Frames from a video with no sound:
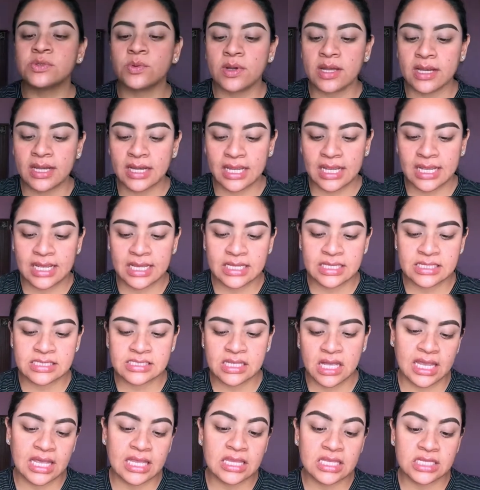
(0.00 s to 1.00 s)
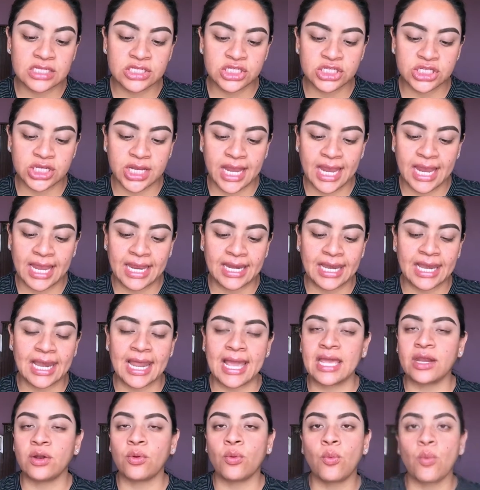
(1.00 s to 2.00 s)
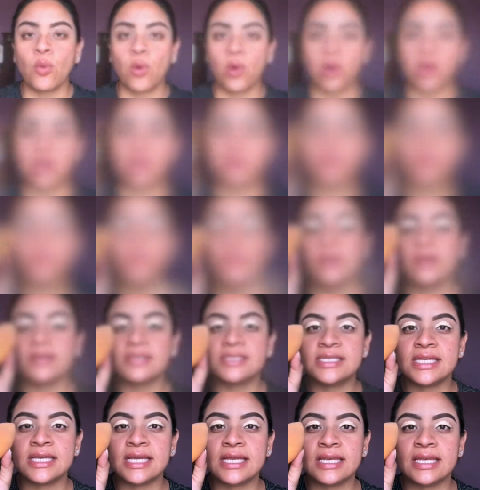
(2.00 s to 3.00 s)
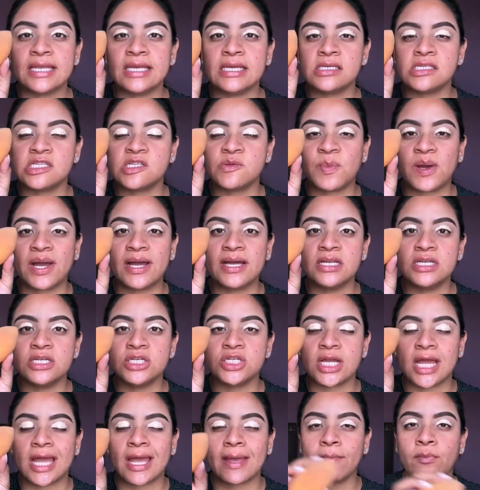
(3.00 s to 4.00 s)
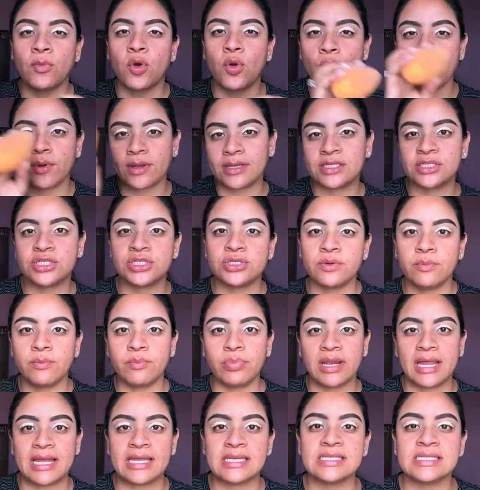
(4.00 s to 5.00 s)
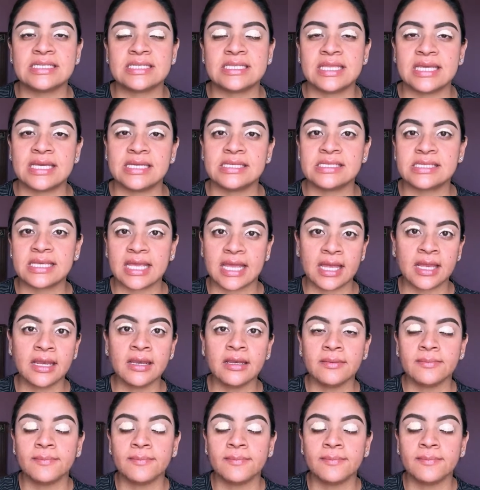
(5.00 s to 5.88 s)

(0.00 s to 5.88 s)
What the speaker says: one is in the shade Light Warm. With my Real Technique sponge, I'm going to blend this in.